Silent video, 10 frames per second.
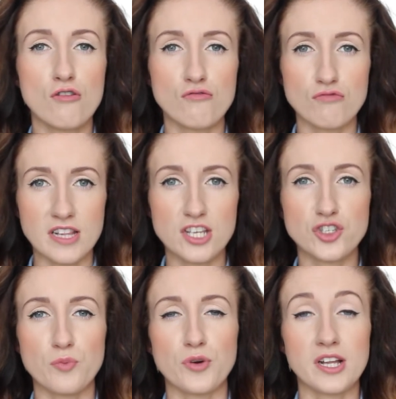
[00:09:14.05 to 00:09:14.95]
really
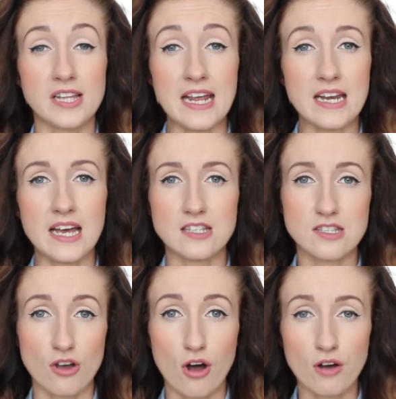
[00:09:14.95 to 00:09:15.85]
super clean and
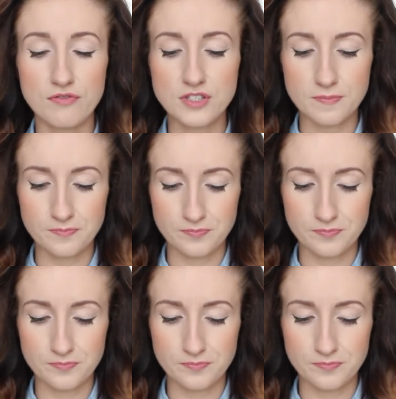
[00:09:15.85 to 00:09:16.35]
soft.